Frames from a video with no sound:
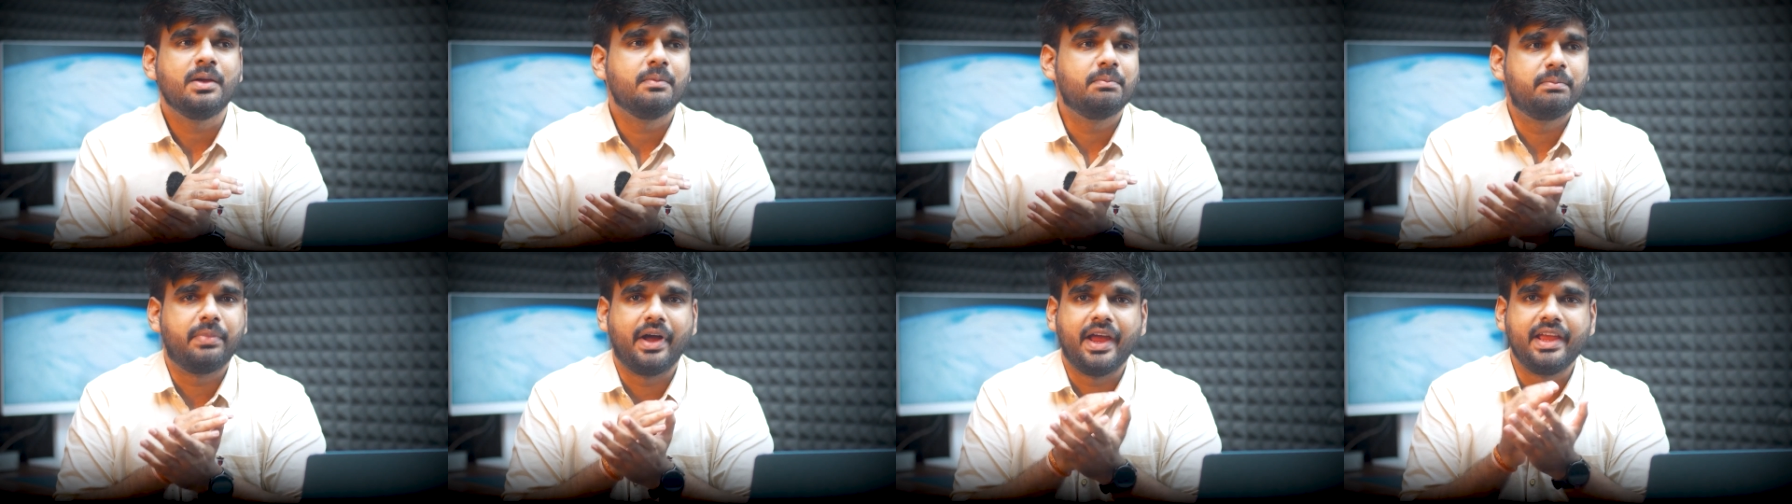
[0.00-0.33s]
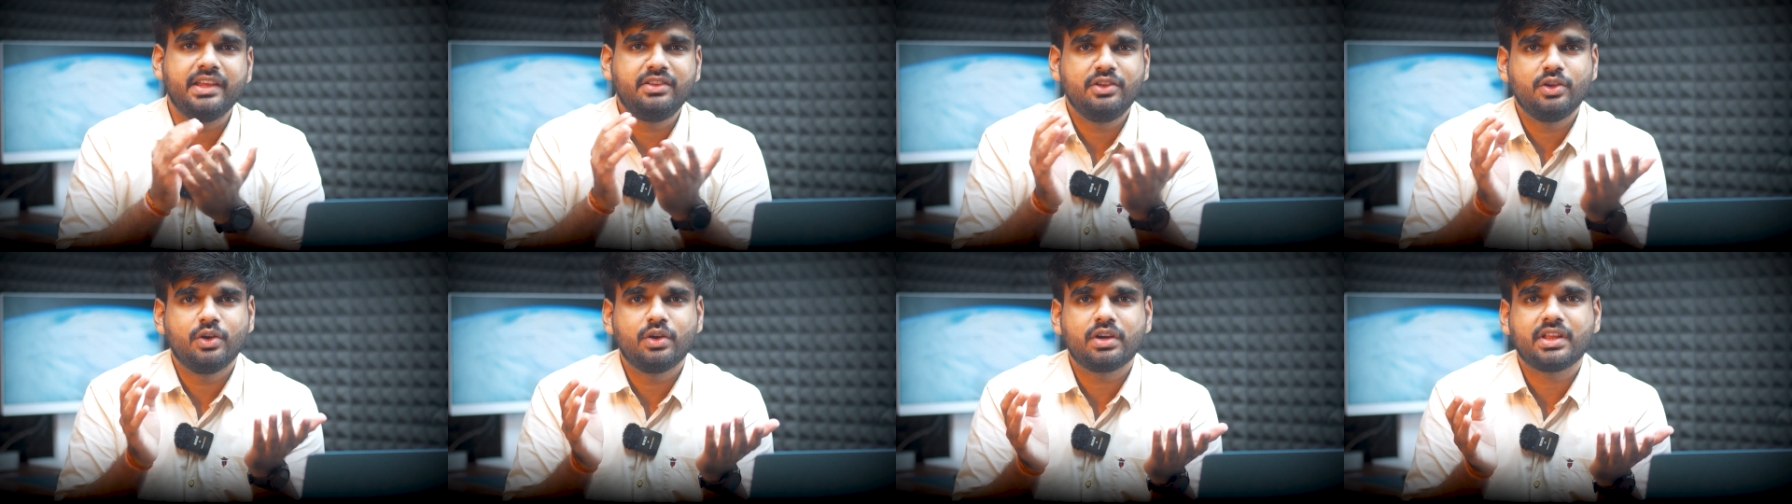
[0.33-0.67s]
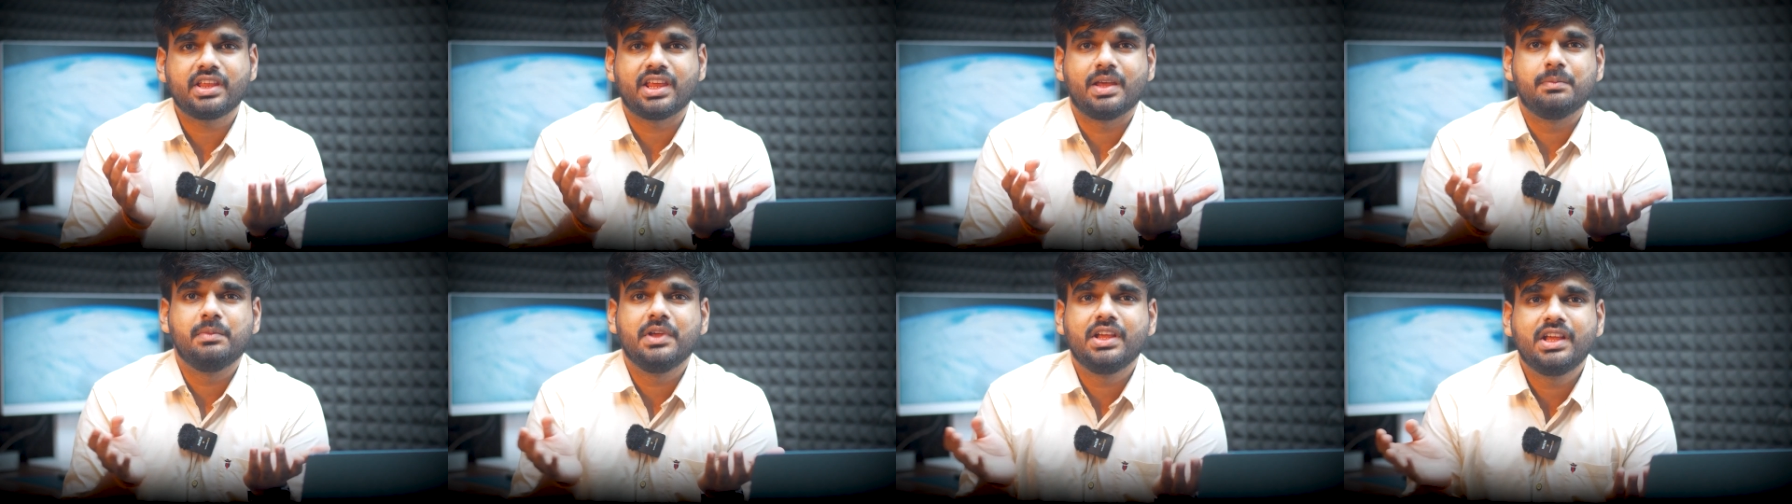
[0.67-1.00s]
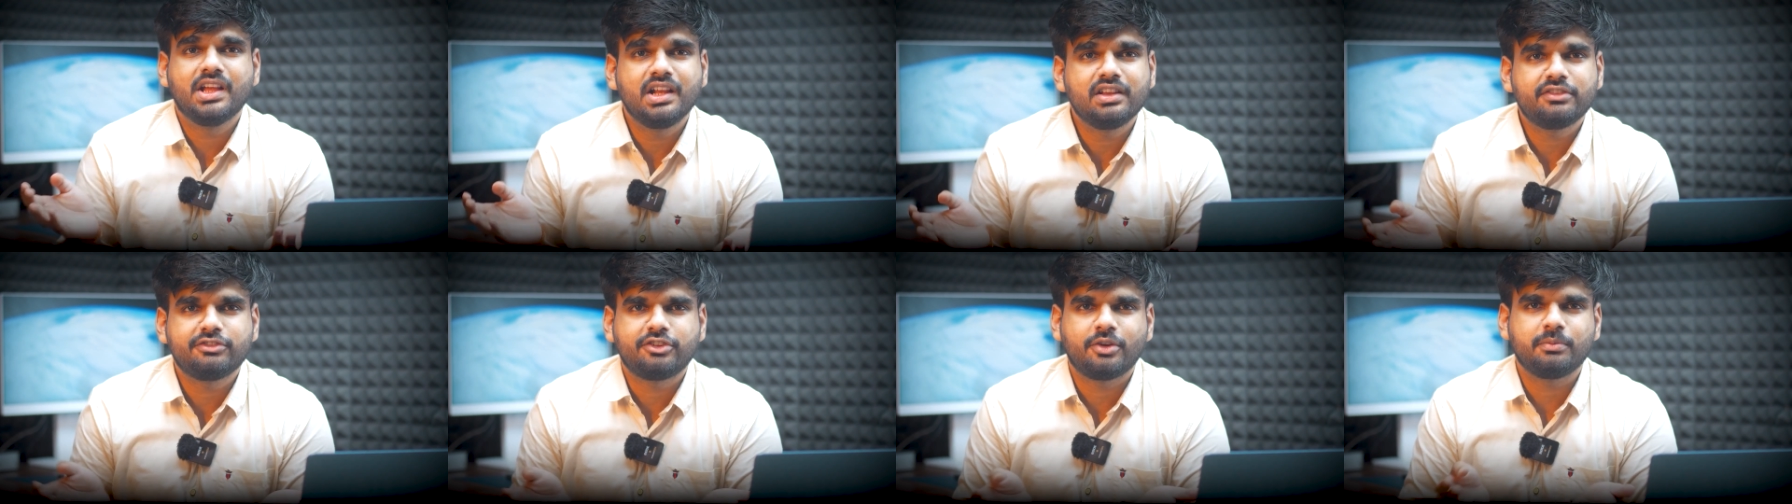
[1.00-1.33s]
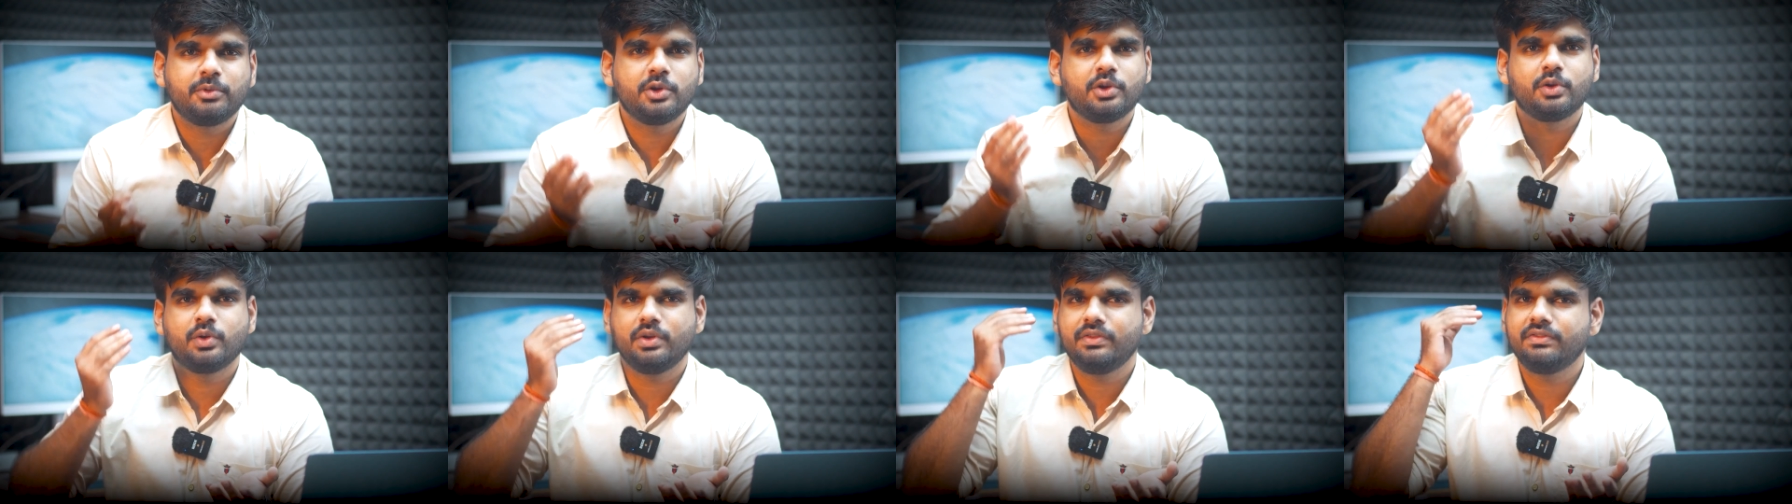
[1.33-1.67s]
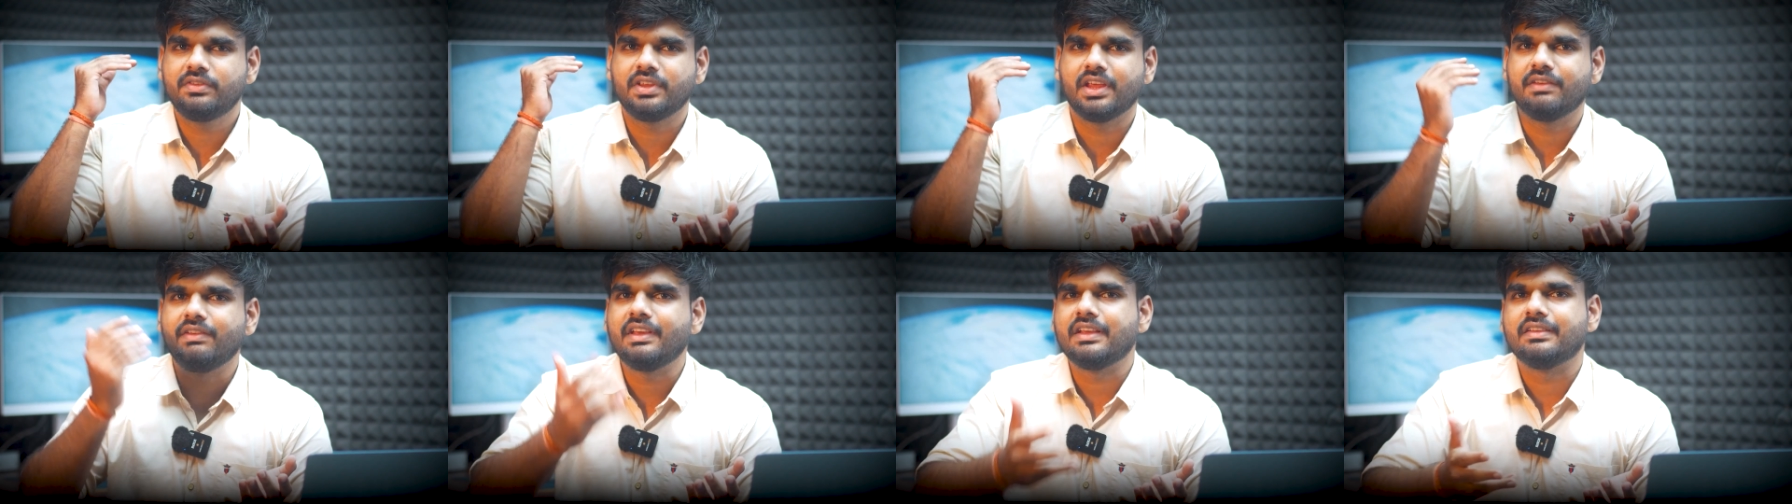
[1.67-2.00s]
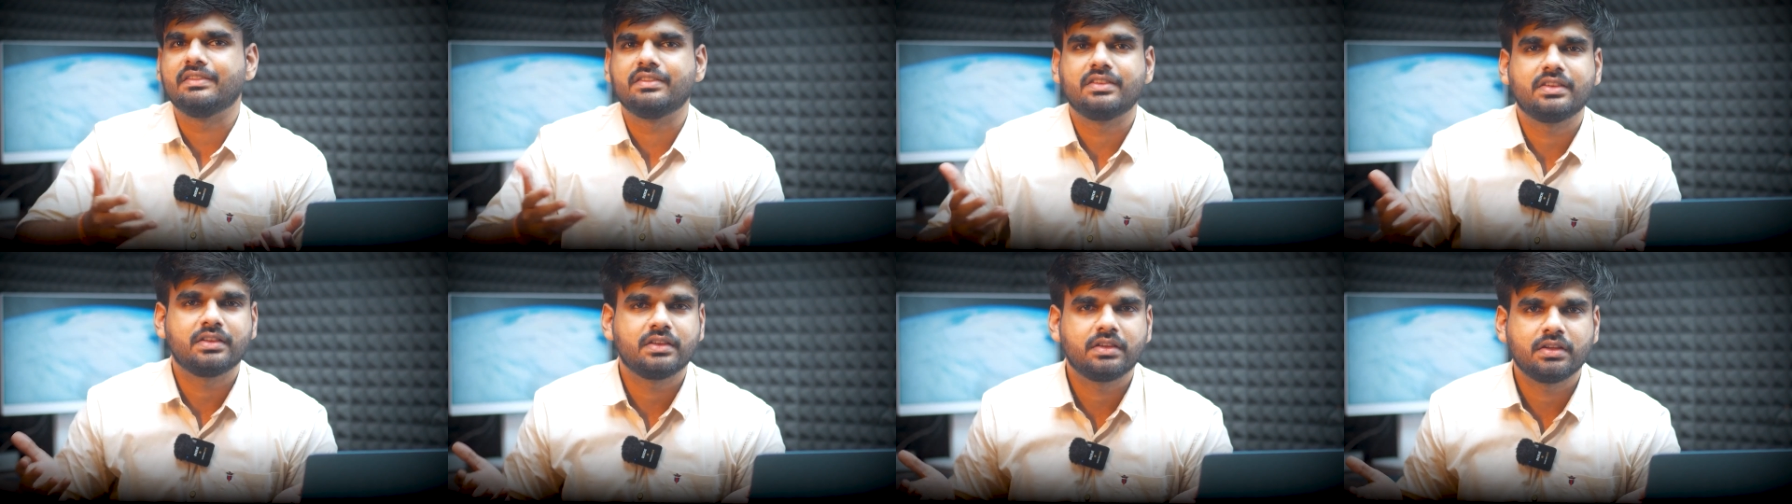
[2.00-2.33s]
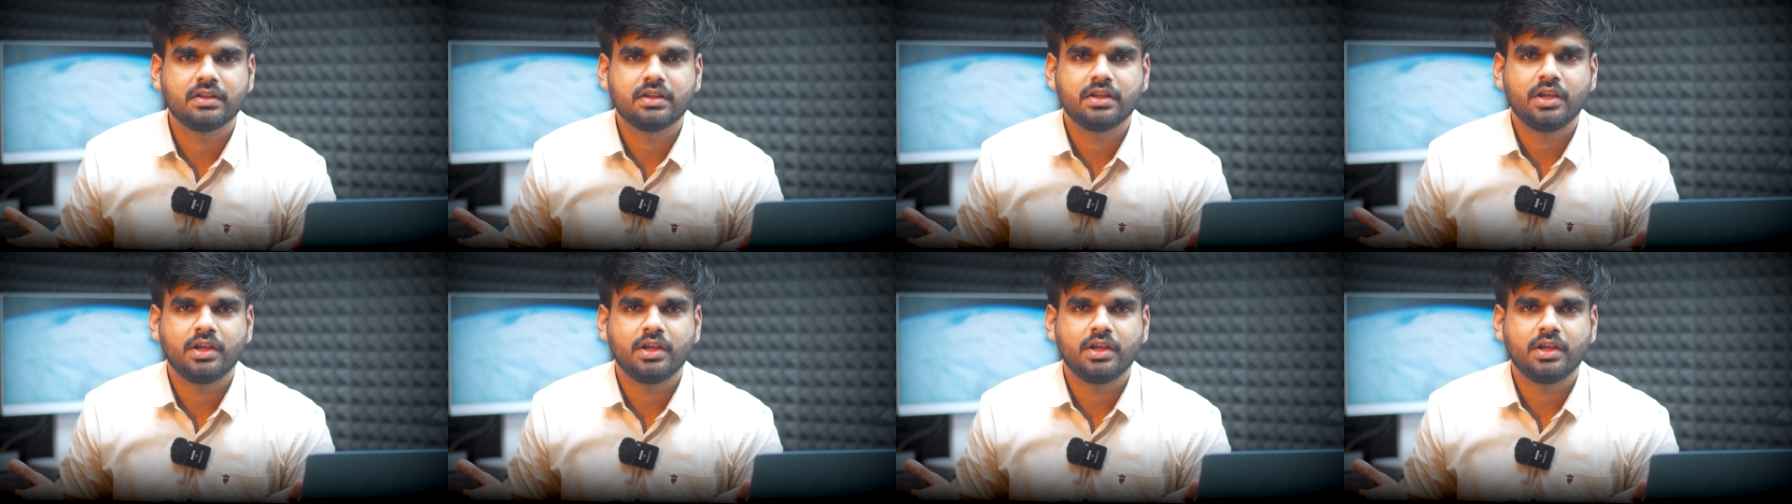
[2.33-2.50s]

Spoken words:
buying your chemicals from your own savings,